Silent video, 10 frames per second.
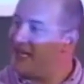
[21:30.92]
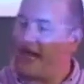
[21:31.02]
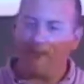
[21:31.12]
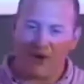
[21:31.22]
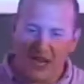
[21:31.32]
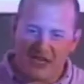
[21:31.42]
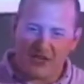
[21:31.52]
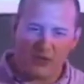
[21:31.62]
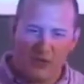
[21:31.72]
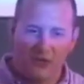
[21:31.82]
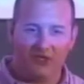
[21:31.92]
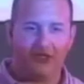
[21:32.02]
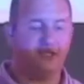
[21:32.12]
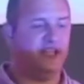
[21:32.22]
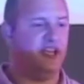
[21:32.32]
collaboration will
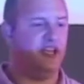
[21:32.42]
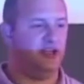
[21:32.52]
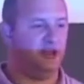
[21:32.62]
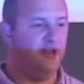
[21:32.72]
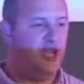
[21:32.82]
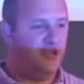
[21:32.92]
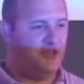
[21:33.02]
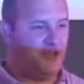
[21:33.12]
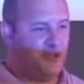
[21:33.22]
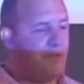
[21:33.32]
continue, that the